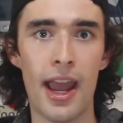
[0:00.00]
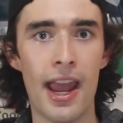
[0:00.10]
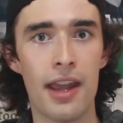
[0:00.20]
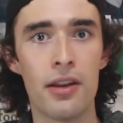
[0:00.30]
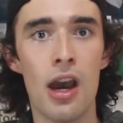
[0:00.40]

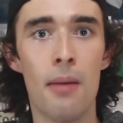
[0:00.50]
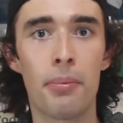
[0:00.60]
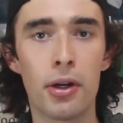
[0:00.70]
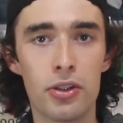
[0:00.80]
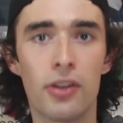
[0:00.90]
and
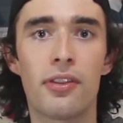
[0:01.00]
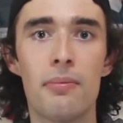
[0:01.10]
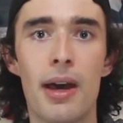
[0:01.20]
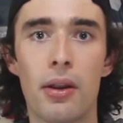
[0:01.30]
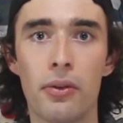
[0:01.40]
purchased the
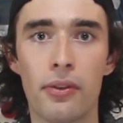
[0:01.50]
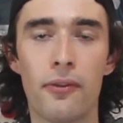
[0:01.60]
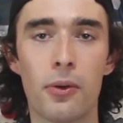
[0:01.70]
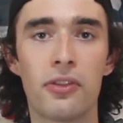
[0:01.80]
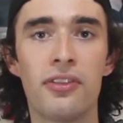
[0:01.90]
medals
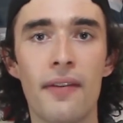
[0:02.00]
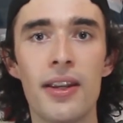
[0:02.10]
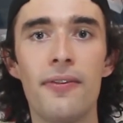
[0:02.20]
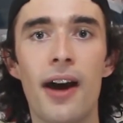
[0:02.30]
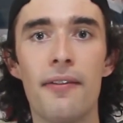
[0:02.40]
for
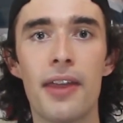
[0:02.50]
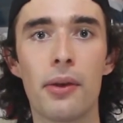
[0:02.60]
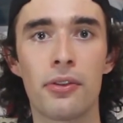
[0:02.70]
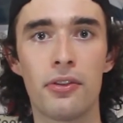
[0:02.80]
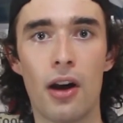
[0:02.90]

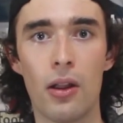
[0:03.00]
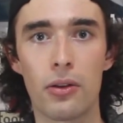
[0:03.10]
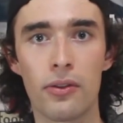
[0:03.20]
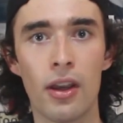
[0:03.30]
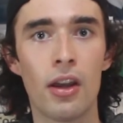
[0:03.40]

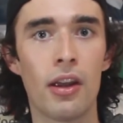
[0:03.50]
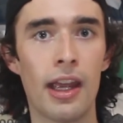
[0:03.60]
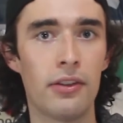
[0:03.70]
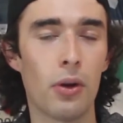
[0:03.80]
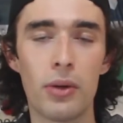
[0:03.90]
$75,000
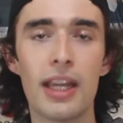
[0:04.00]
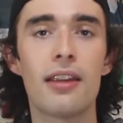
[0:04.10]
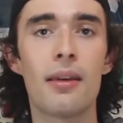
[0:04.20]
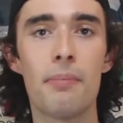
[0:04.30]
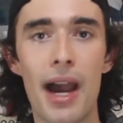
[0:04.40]
and
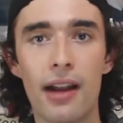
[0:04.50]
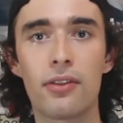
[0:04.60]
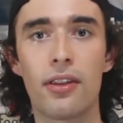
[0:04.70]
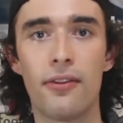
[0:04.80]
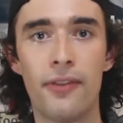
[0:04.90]
donated them back
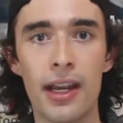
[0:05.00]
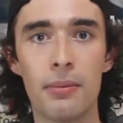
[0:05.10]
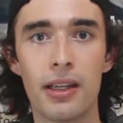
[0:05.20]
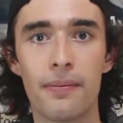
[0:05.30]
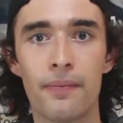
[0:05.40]
to the
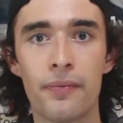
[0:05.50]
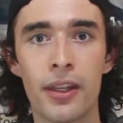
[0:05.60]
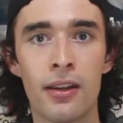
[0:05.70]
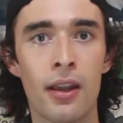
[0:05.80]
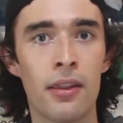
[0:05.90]
family.
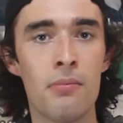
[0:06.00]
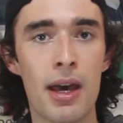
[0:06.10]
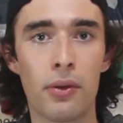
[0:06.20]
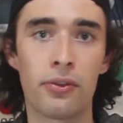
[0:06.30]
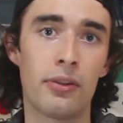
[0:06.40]
The
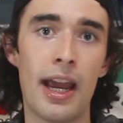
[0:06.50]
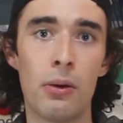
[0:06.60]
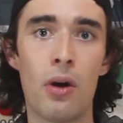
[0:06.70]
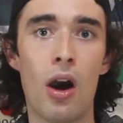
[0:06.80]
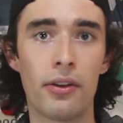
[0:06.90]
medals are
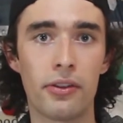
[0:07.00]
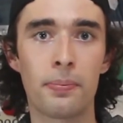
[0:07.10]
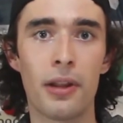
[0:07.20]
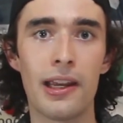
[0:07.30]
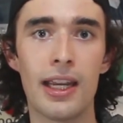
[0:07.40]
now on
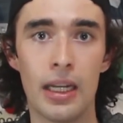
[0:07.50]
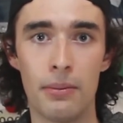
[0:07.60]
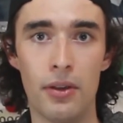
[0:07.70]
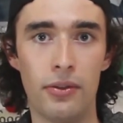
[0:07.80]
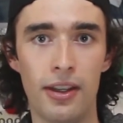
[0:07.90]
display in a
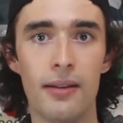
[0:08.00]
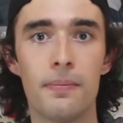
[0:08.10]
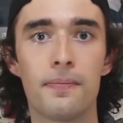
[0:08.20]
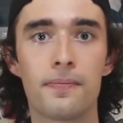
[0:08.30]
museum.